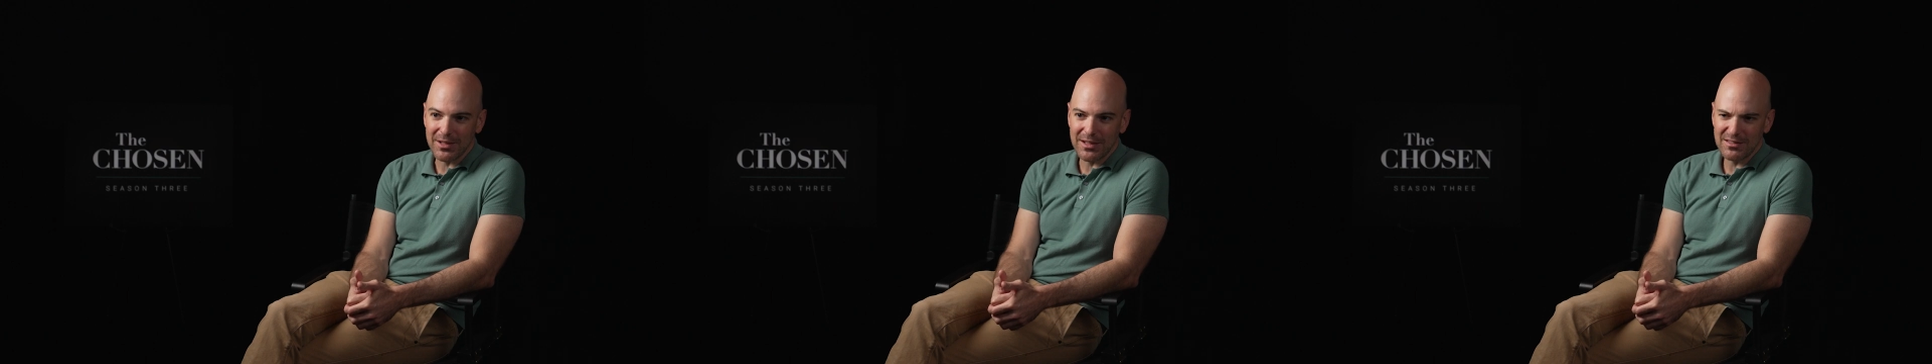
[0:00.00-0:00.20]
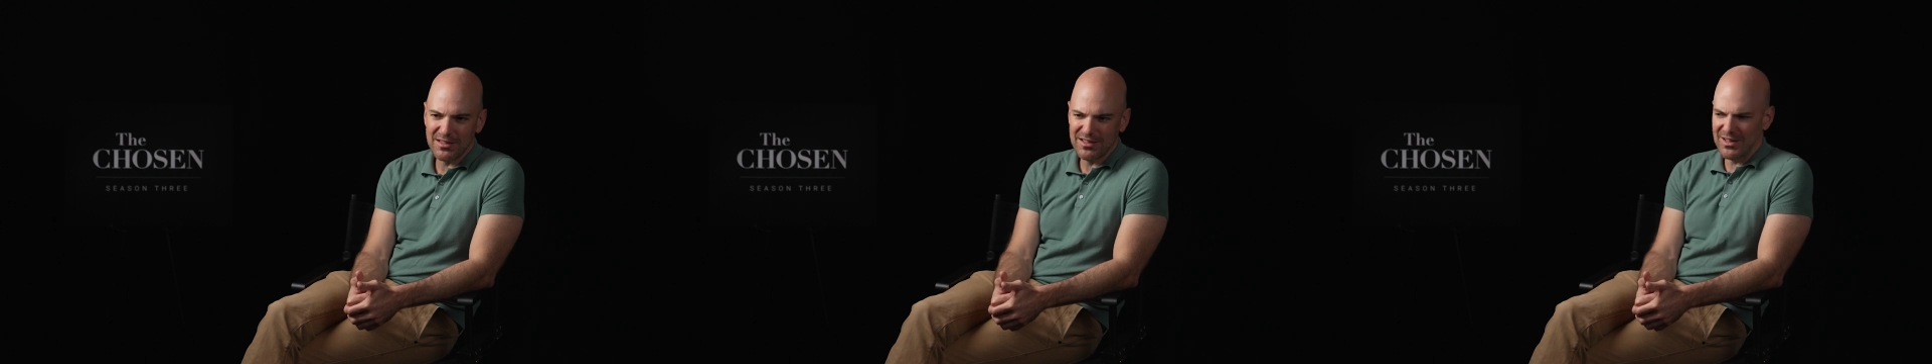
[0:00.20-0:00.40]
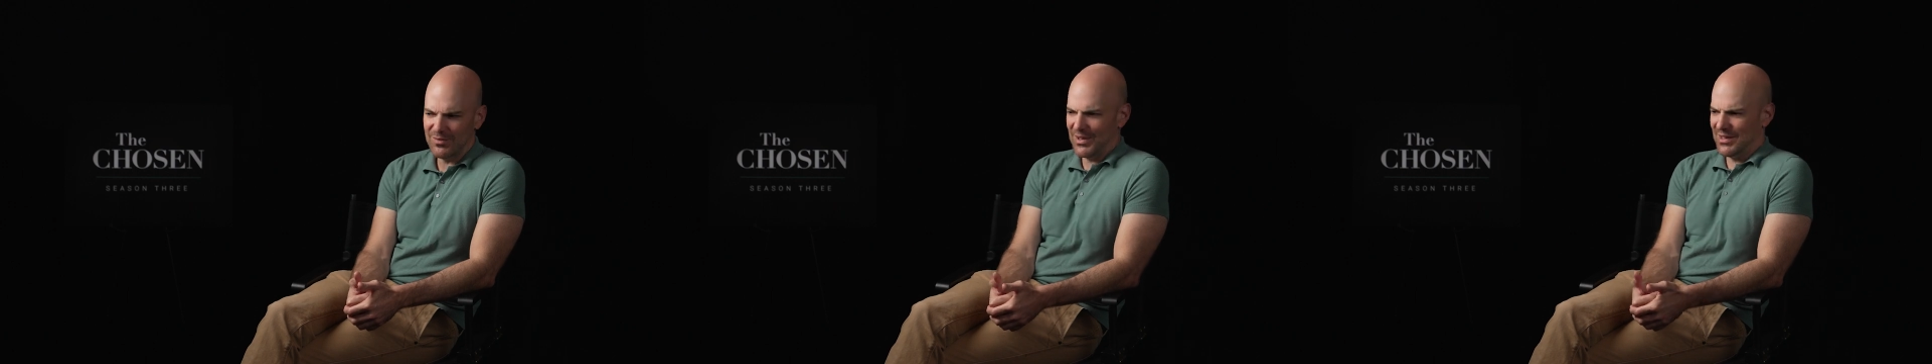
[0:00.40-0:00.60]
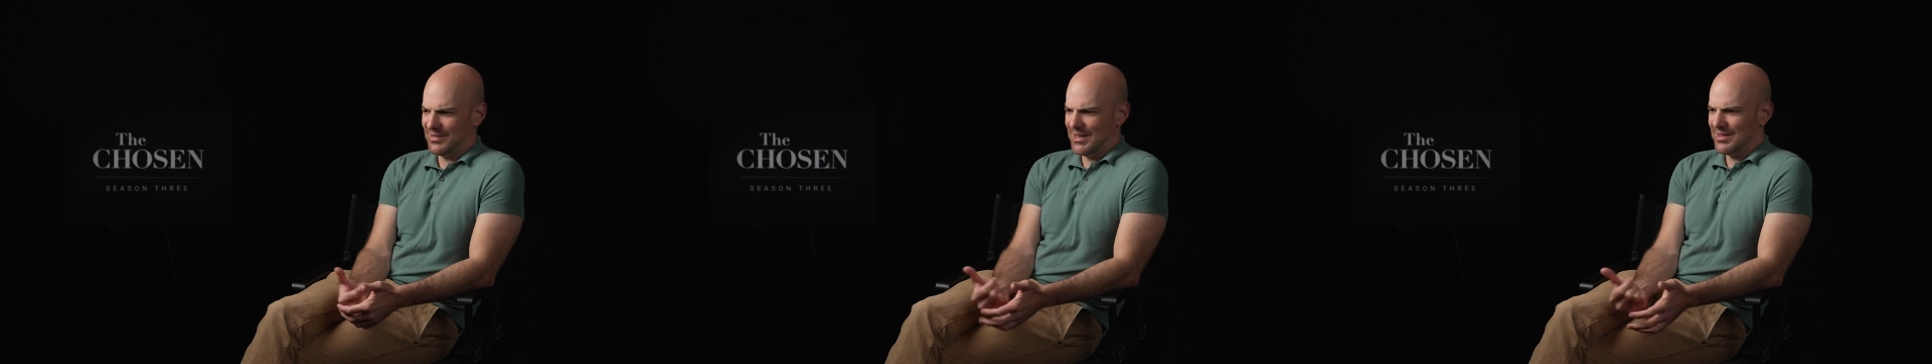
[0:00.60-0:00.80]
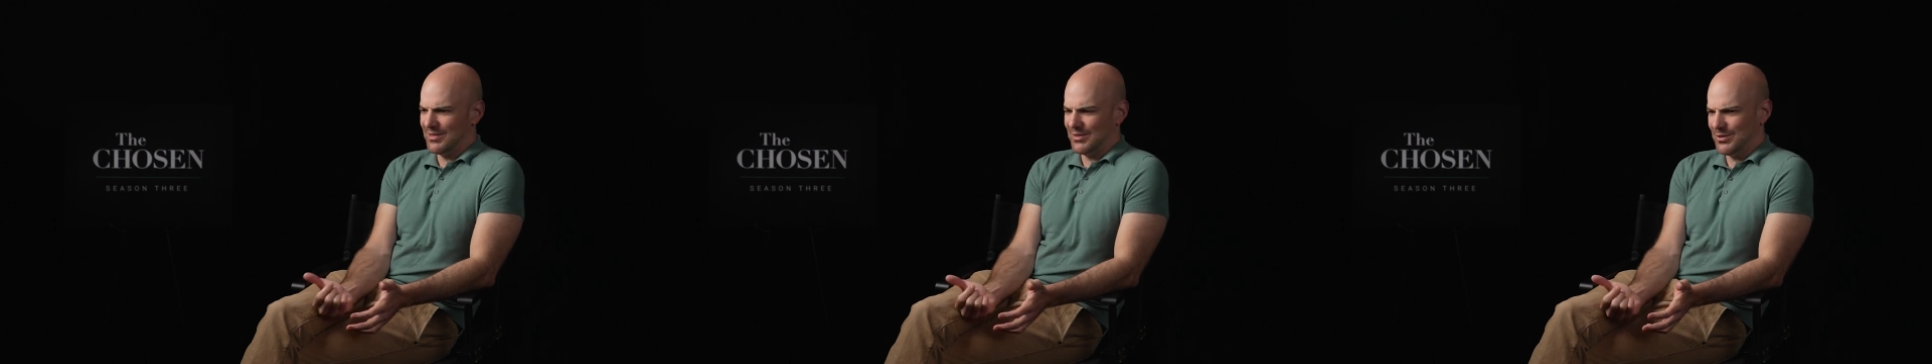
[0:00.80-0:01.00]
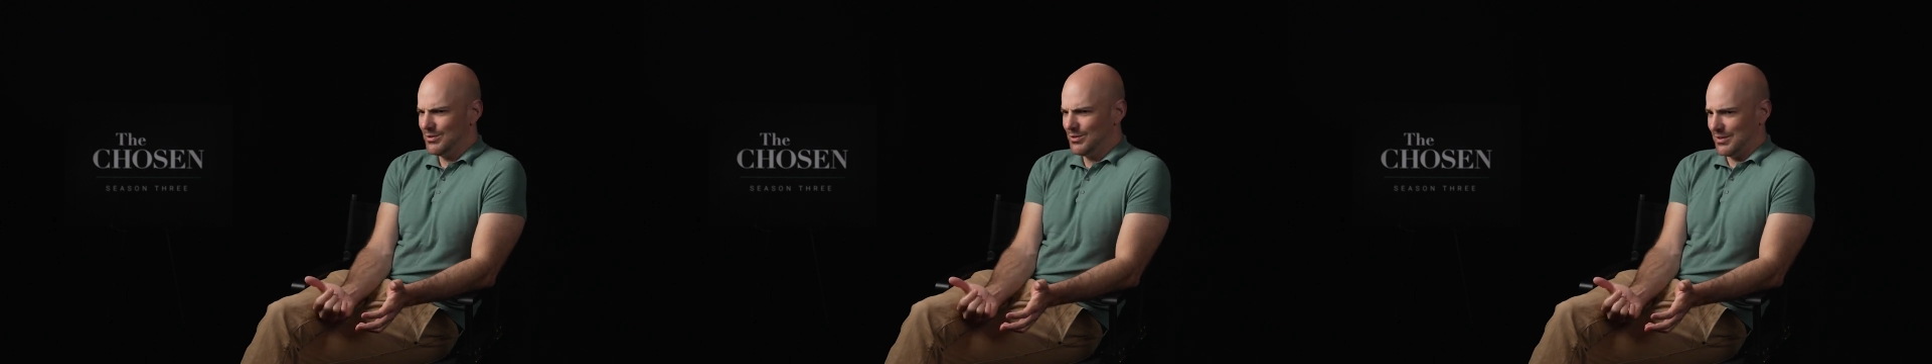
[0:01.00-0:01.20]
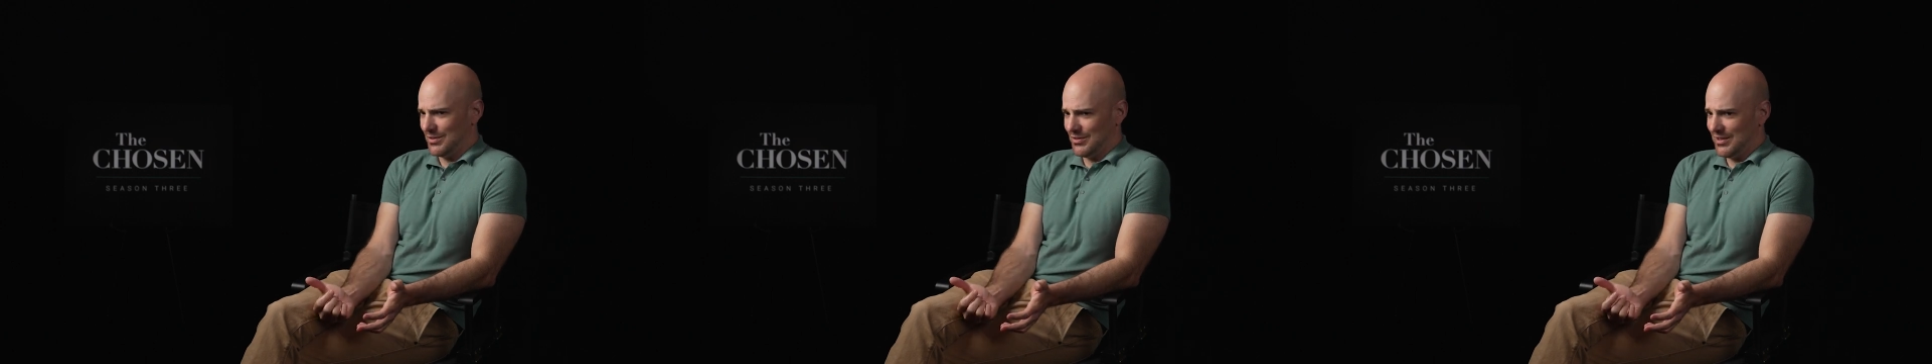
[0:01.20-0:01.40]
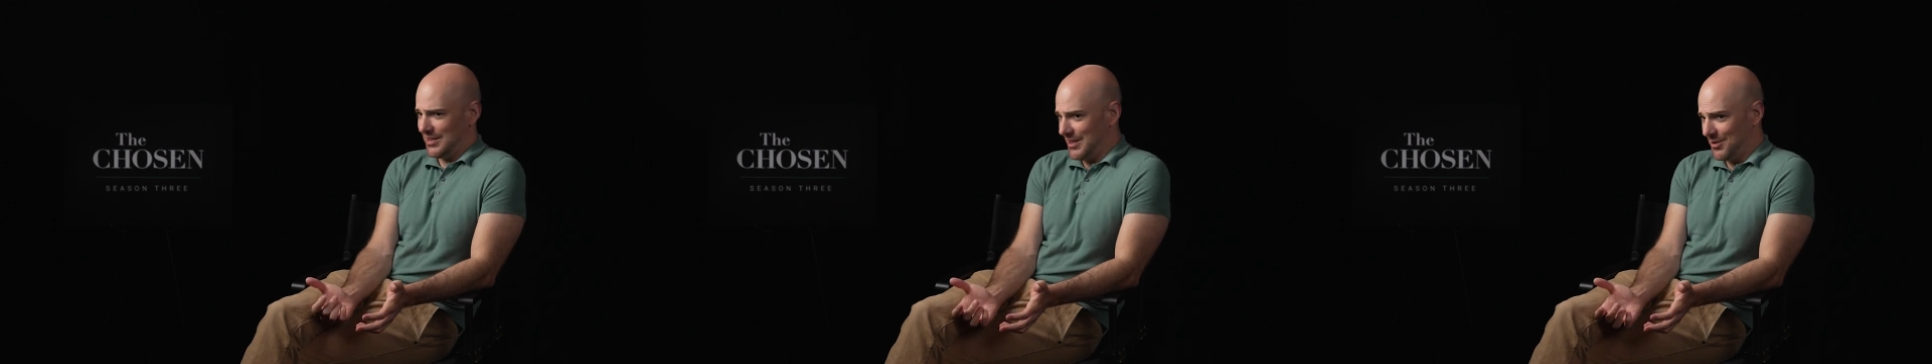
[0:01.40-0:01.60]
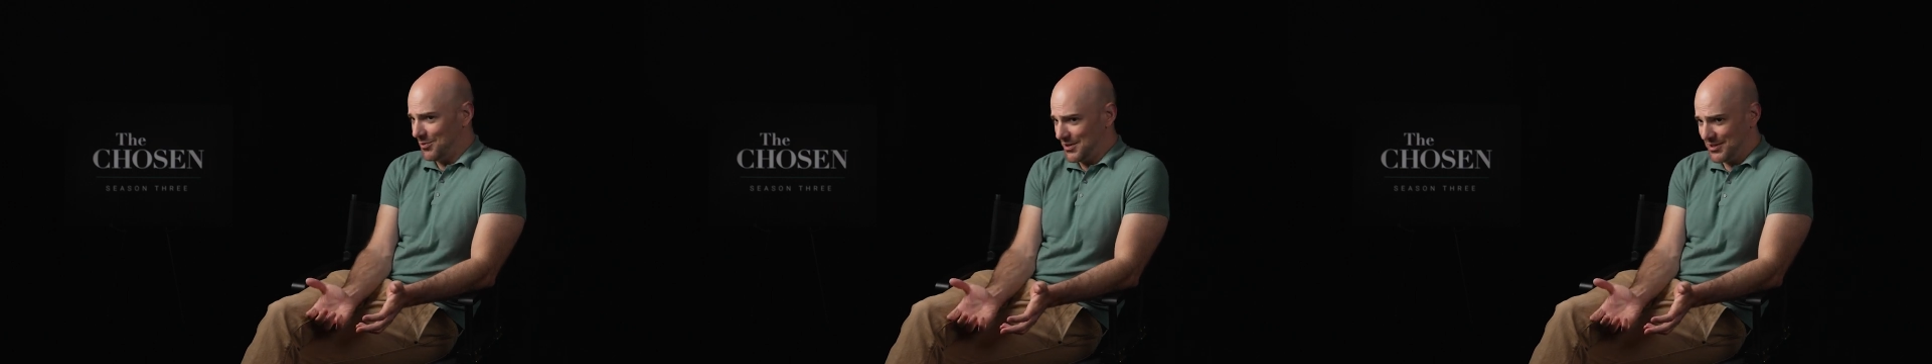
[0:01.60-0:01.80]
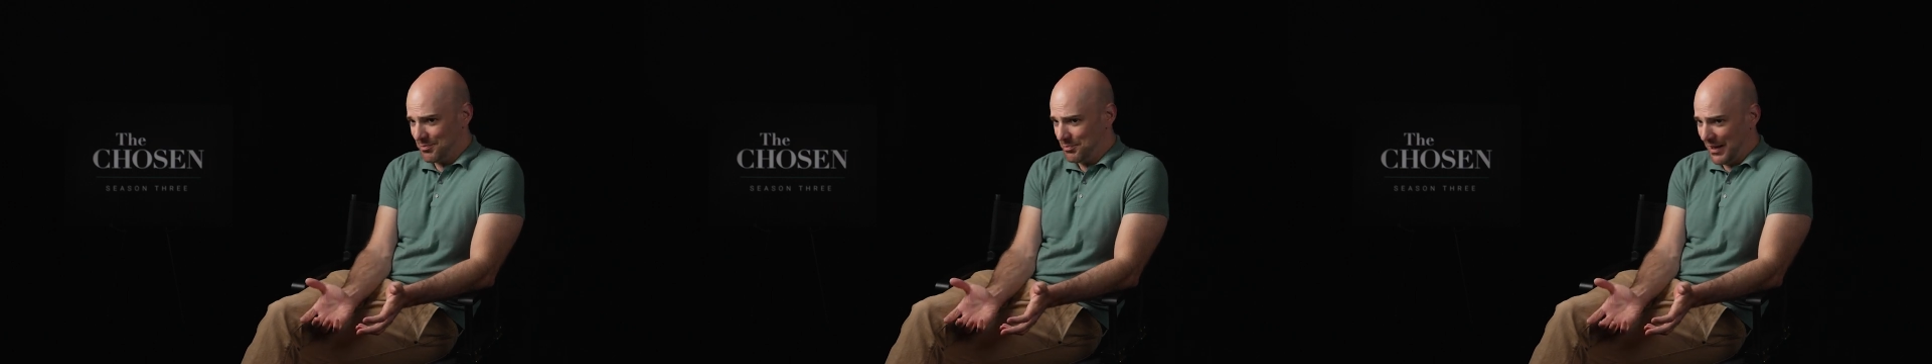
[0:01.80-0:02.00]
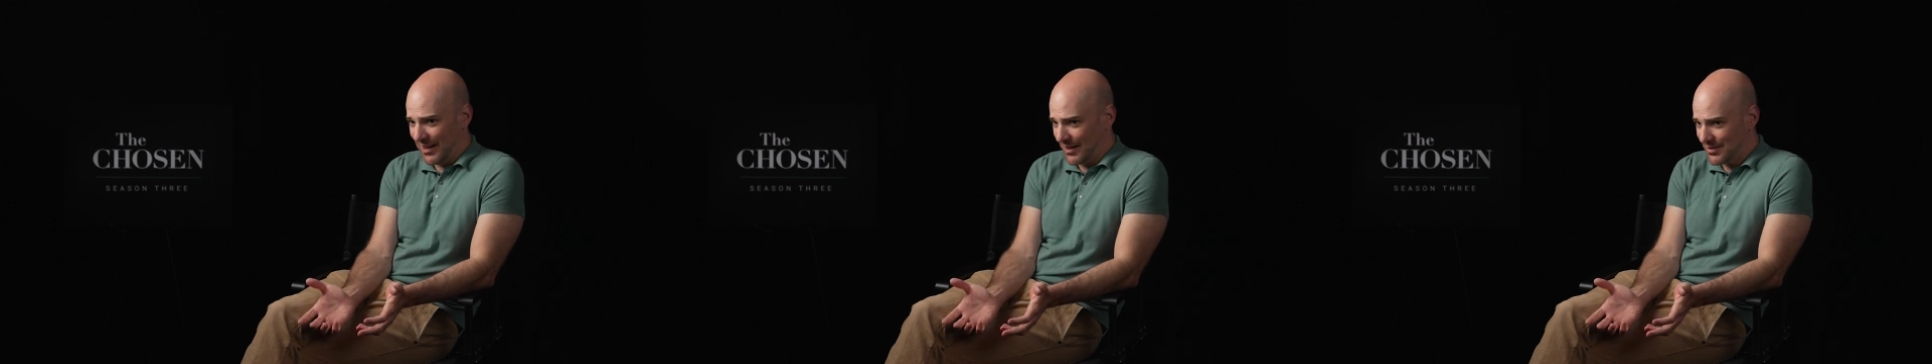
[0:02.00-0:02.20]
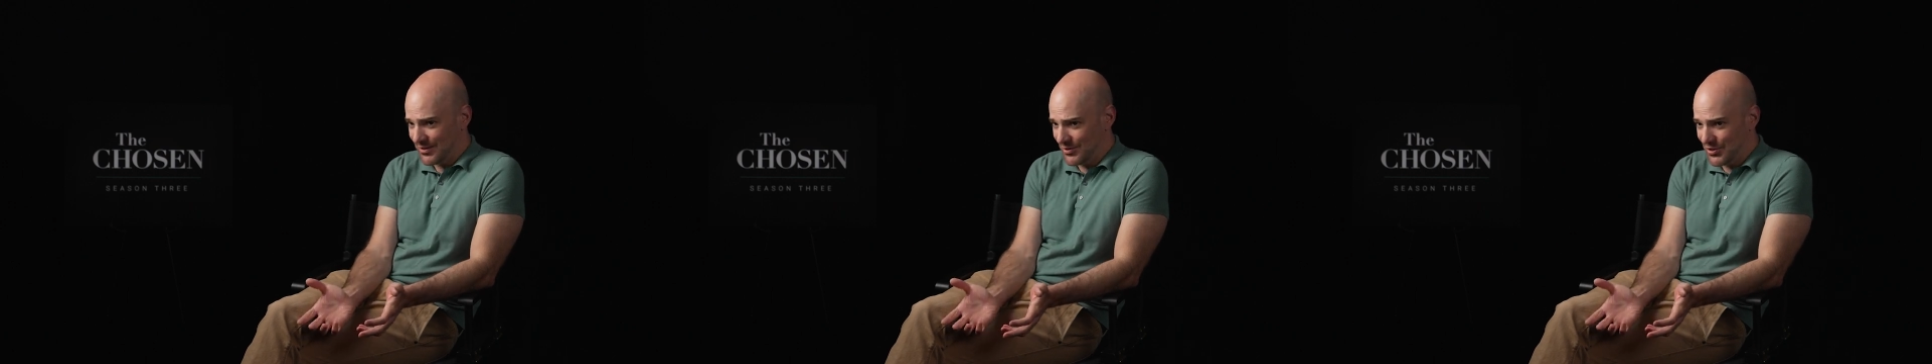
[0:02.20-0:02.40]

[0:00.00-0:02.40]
I think even in season two, you can see he respects